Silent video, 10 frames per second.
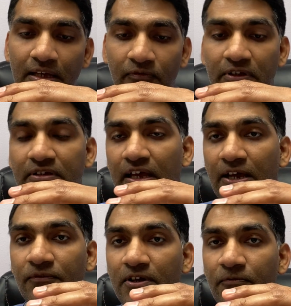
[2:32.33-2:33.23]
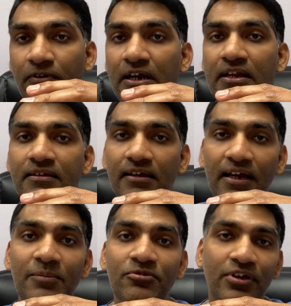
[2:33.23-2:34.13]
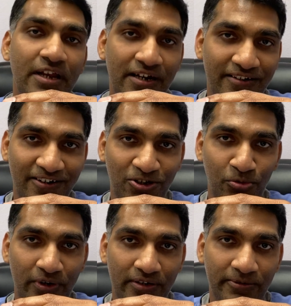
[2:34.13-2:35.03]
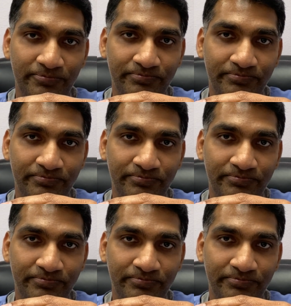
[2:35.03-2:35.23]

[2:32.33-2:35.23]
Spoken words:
which have different enzymes connected to it.